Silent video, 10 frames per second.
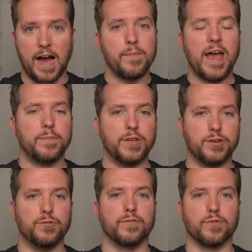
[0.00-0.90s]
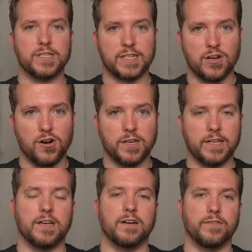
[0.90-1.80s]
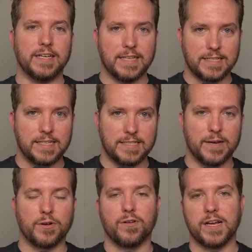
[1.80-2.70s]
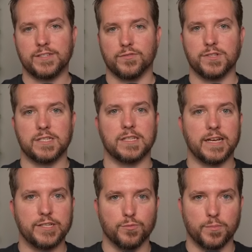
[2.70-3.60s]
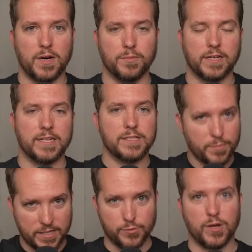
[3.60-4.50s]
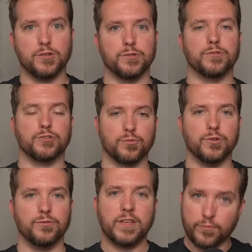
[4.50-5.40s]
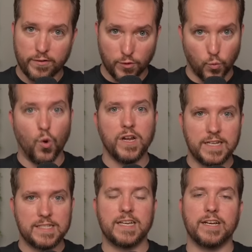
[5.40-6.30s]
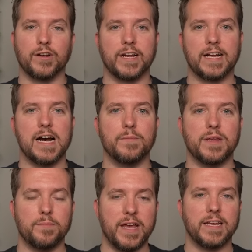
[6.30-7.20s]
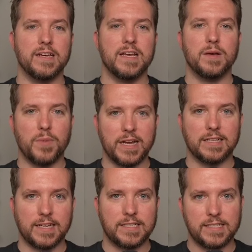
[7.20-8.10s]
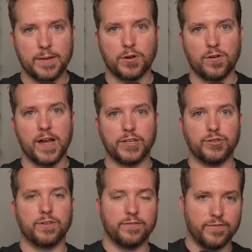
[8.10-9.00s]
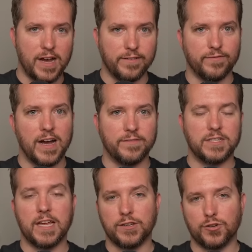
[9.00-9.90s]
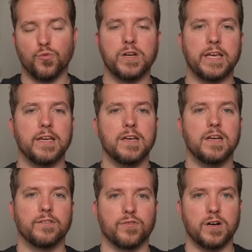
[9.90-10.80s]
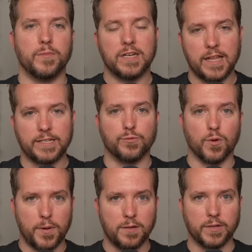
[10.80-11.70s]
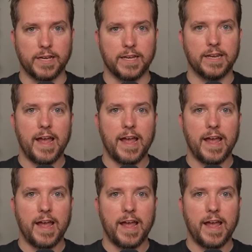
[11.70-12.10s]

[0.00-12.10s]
I'm happy to do a forensic audit of elected Democrats versus elected Republicans, because we all know the truth that for every one incendiary comment made by an elected Democrat, you can find 5 to 10 to 20 from an elected Republican.